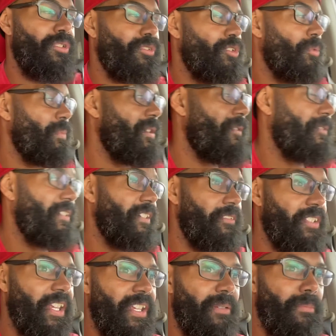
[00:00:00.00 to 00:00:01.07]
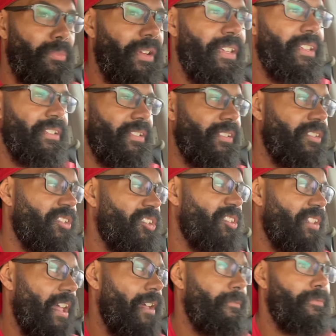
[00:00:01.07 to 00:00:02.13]
don't be afraid of taking breaks.
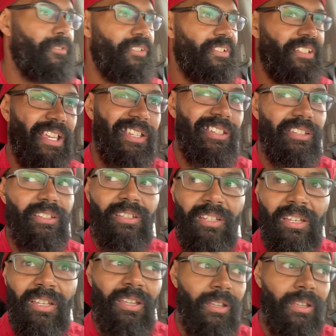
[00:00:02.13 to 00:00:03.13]
Chill out for a second.